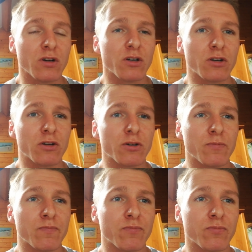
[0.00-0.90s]

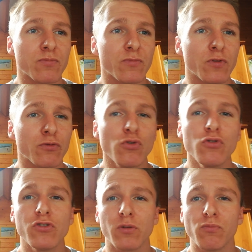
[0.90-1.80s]
um,
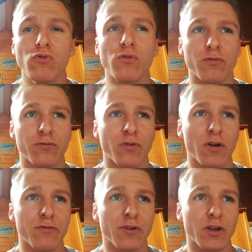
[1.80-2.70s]
future proof,
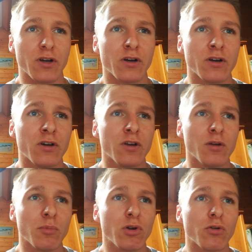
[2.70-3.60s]
I think,
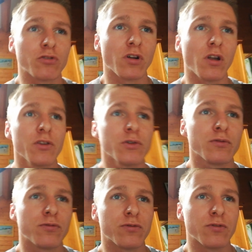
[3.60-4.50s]
because a lot
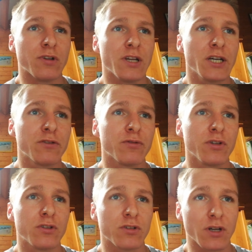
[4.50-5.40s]
of
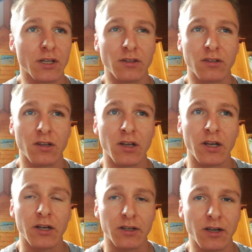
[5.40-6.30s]
liquids and
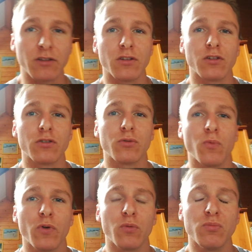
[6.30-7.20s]
gases
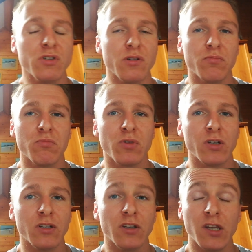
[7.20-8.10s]
will be
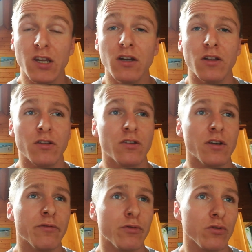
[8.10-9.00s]
needed
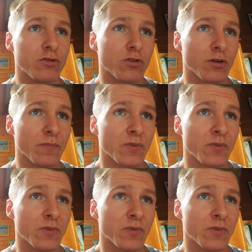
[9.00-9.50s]
in future.